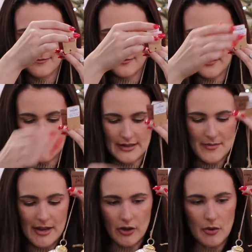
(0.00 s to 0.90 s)
Does this
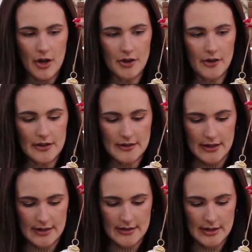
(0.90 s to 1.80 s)
make you all nervous?
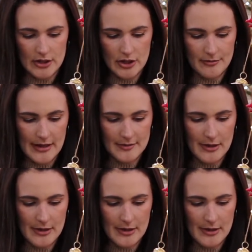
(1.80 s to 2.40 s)
Because it sure makes